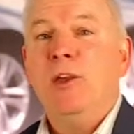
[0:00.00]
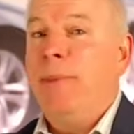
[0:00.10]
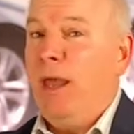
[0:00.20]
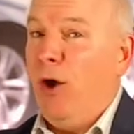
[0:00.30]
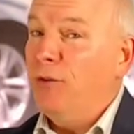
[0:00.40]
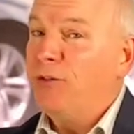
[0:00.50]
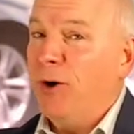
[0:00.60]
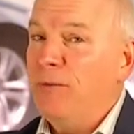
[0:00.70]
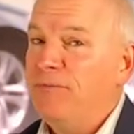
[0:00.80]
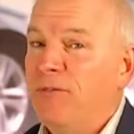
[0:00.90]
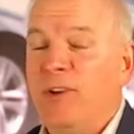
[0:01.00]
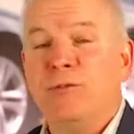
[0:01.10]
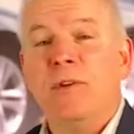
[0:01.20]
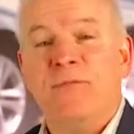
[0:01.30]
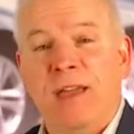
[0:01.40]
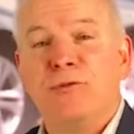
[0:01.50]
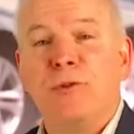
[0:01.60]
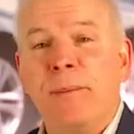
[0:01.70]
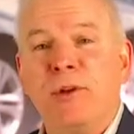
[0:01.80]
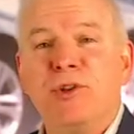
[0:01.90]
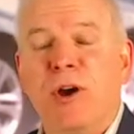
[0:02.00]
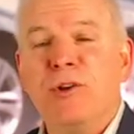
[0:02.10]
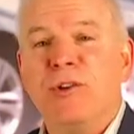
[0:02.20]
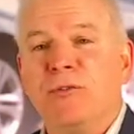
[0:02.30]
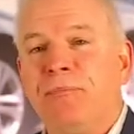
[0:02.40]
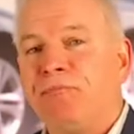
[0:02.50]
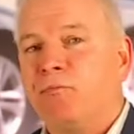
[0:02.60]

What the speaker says: You may also face criminal charges.